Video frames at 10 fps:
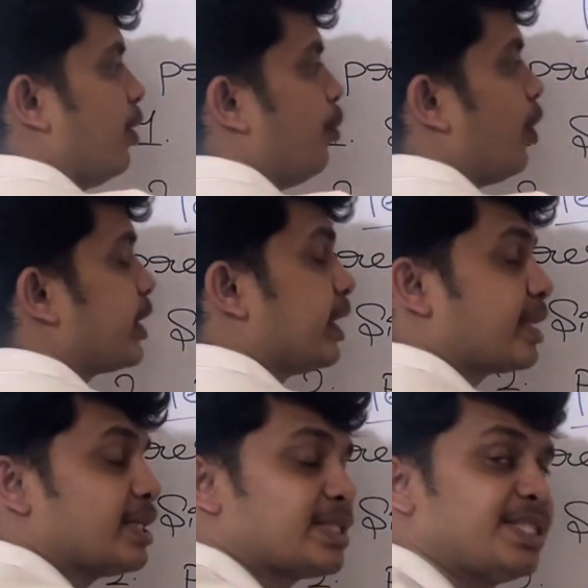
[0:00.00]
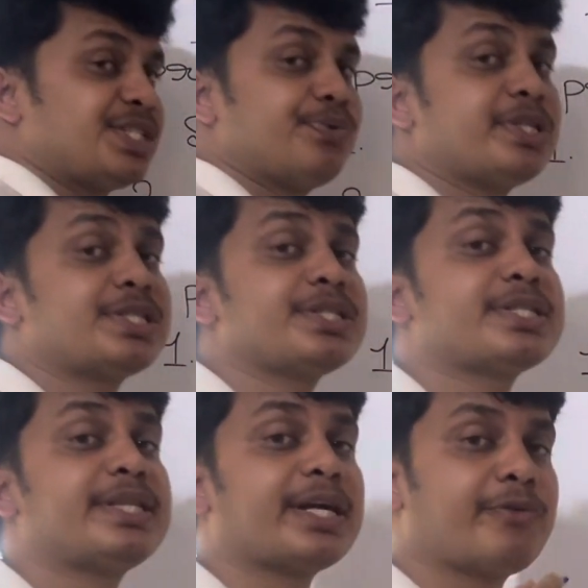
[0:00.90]
what are the situations
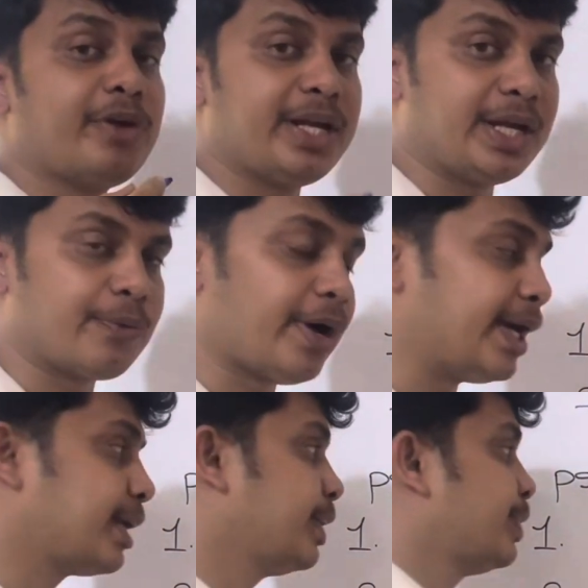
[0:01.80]
that we require?